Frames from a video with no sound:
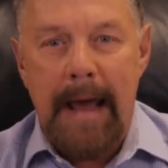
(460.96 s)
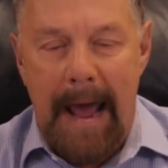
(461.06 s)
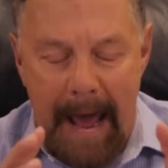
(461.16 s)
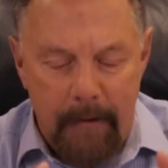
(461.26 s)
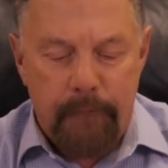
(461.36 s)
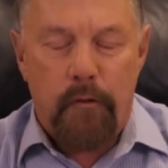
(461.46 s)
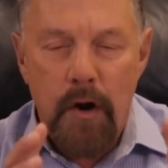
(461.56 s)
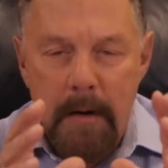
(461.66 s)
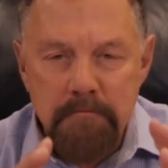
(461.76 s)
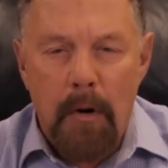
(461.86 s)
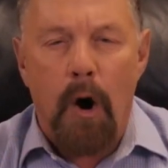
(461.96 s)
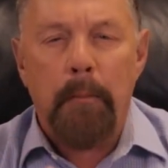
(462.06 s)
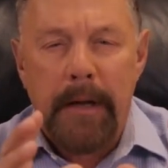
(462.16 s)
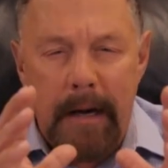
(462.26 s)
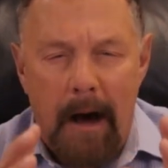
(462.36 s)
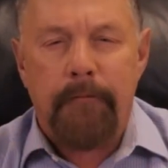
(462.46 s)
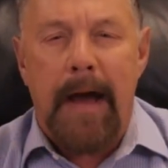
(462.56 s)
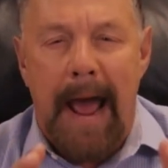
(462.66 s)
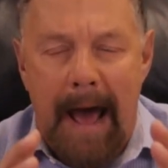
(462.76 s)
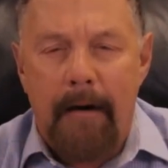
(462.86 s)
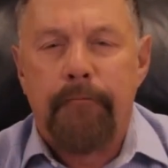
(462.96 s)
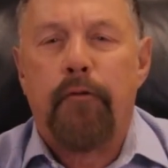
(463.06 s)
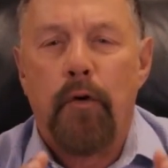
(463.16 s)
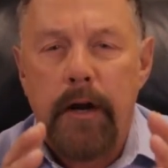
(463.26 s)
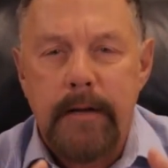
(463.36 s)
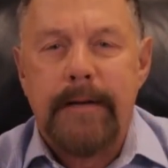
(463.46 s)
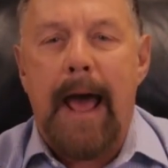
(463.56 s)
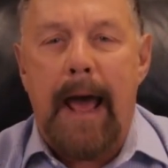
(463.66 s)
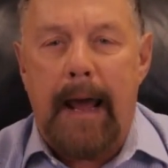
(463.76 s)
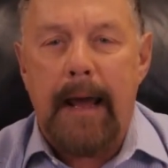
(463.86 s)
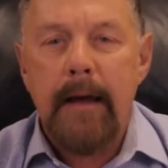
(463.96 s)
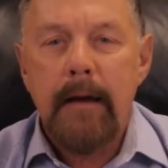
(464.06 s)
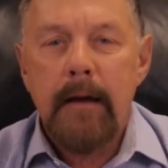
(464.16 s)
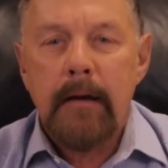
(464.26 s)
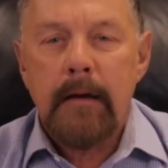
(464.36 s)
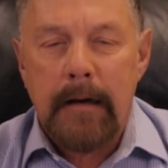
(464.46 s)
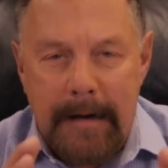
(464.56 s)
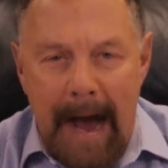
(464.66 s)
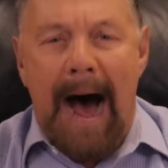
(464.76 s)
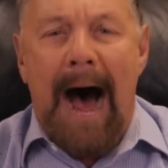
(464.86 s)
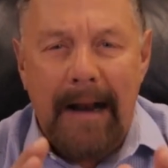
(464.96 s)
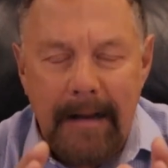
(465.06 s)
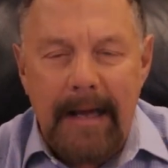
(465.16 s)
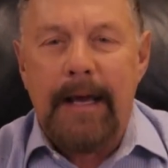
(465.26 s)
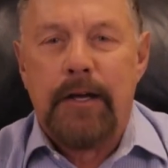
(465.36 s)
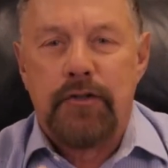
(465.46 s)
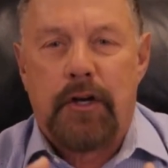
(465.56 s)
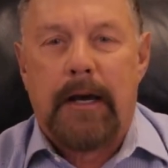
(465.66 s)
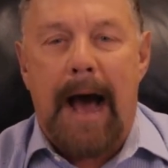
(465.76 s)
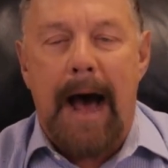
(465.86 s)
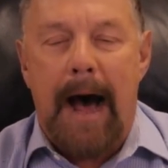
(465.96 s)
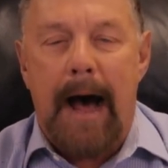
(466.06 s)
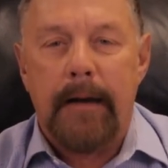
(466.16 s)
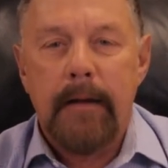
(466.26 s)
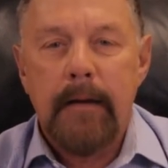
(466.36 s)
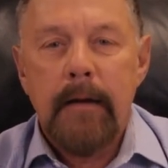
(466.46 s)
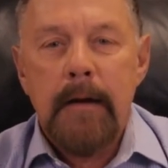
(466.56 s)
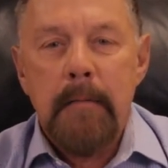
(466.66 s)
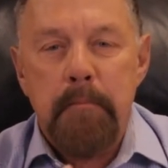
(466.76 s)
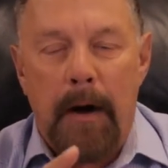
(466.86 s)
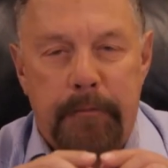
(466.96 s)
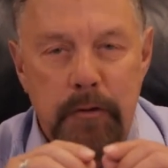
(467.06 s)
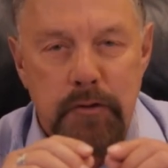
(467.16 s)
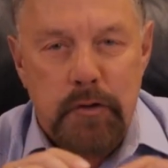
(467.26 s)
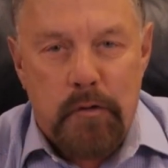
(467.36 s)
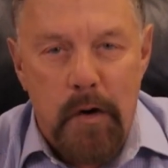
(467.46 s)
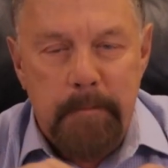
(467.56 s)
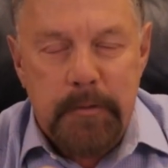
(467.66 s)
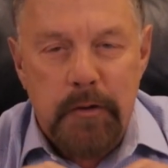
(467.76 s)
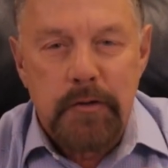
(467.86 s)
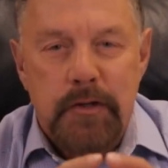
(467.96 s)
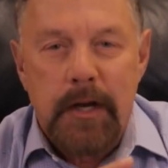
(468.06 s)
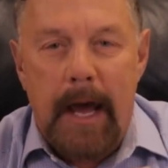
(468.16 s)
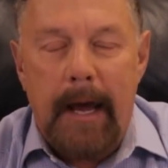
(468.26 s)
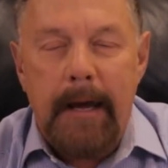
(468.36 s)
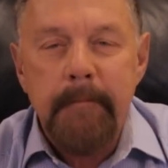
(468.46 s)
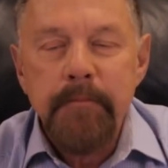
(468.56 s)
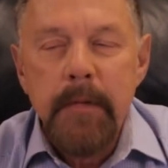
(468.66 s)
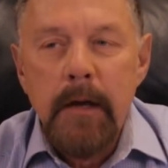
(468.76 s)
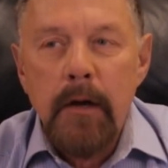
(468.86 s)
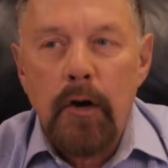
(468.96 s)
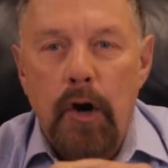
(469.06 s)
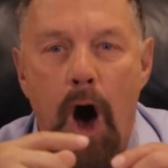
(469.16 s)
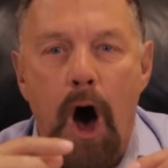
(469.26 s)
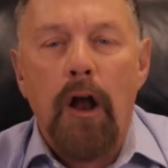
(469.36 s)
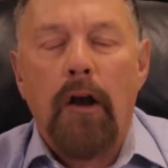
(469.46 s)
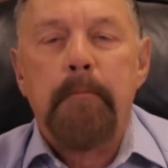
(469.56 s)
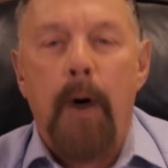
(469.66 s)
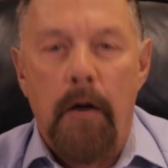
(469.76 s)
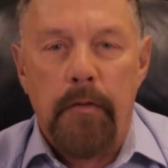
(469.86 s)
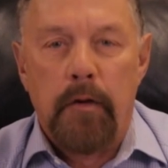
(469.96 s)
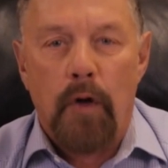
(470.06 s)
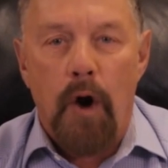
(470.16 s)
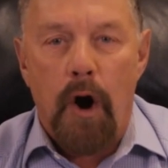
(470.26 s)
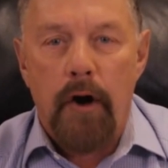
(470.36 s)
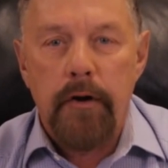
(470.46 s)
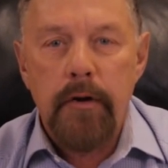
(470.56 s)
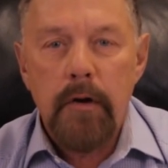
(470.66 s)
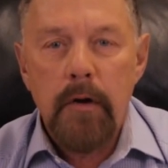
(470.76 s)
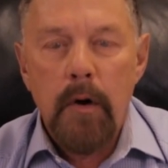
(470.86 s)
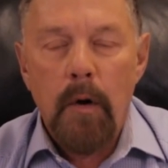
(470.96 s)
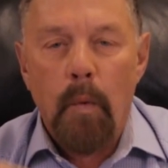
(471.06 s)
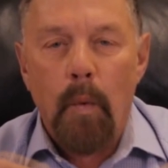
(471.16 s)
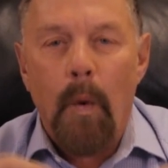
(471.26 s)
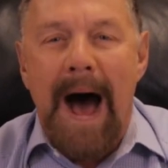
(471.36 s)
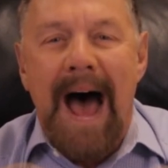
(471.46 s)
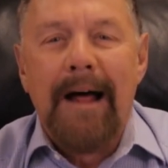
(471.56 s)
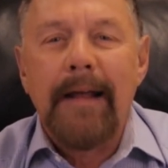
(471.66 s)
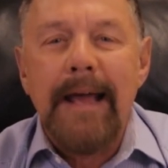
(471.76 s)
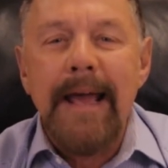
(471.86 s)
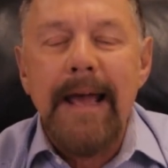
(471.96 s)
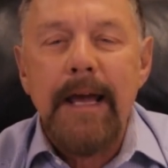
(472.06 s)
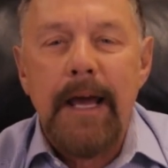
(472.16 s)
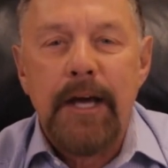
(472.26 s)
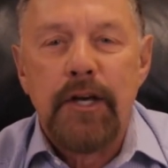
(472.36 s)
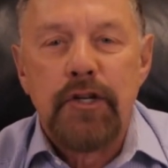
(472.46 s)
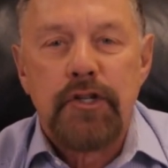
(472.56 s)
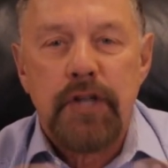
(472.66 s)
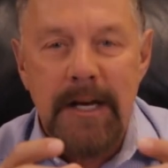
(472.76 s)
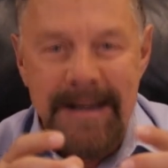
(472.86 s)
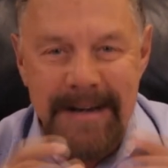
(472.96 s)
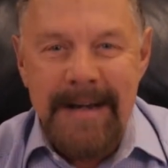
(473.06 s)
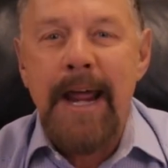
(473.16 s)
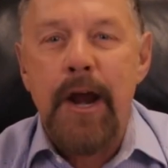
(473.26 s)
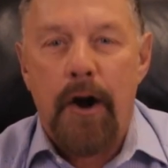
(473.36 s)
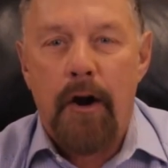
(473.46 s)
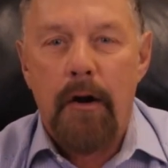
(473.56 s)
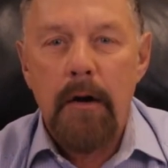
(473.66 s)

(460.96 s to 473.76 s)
Every moment of every day, God is God. But the scriptures say, call upon the Lord while he is near.